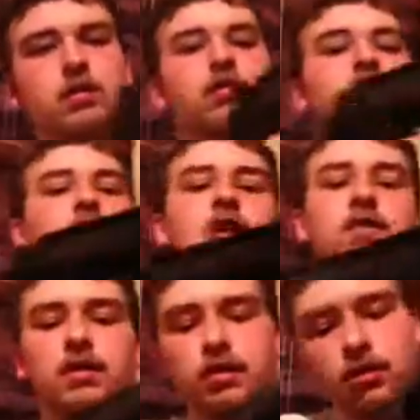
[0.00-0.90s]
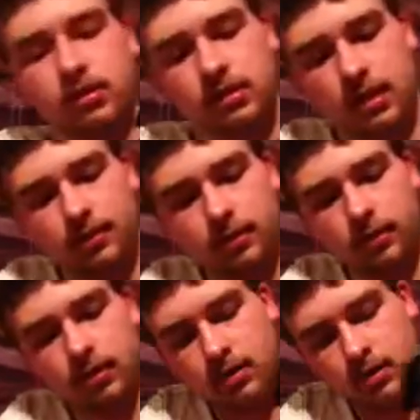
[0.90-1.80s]
Just going to give you a little
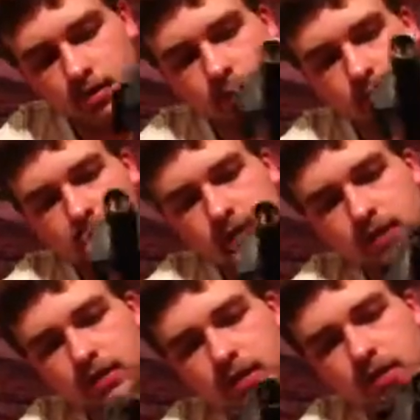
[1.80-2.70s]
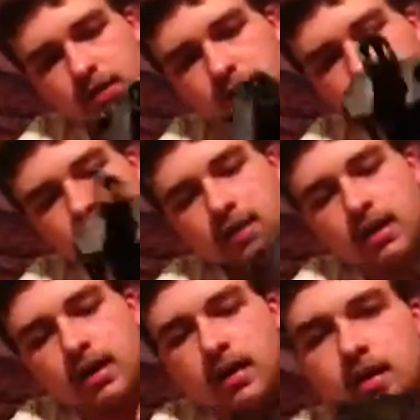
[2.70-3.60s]
sample of what this gun sounds
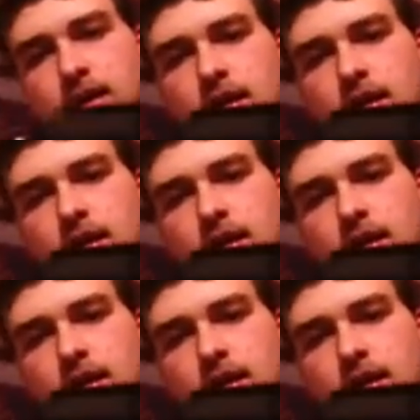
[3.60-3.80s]
like.